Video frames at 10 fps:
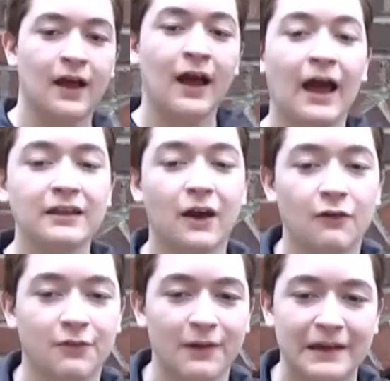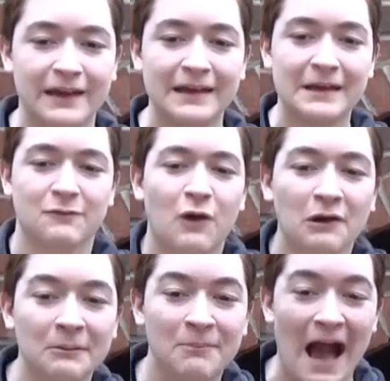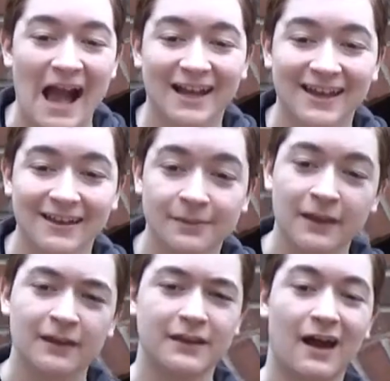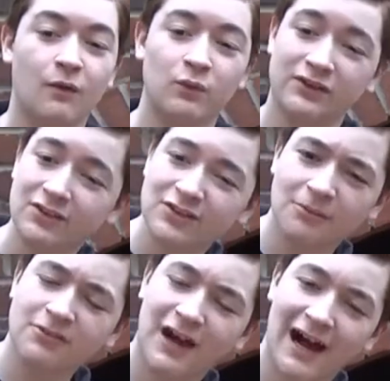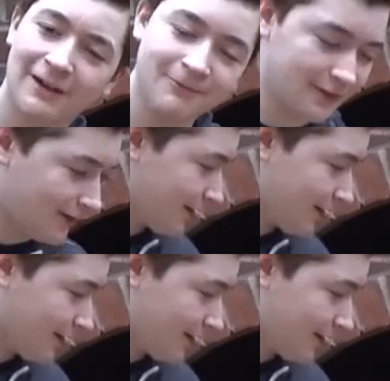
Hello everybody, and welcome back. Now, we took some time to